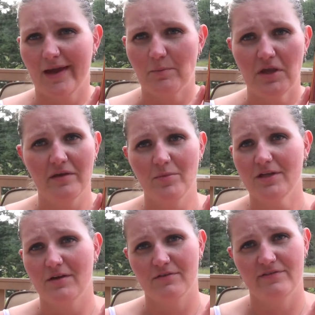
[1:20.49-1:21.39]
I mean, give me
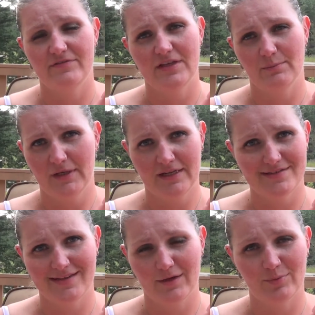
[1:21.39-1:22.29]
another 15 minutes
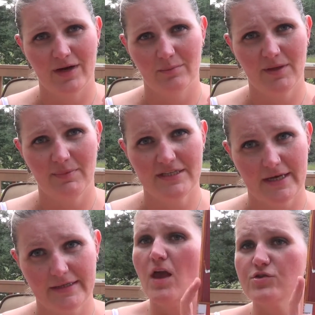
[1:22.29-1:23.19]
and I'll probably be
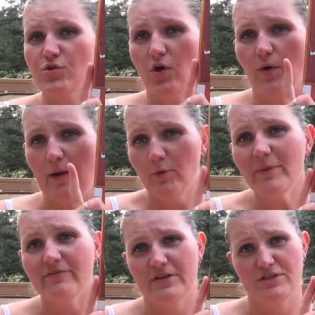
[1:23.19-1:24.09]
done. So I will be
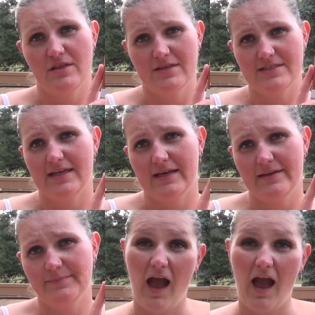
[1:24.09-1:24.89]
finishing this tonight.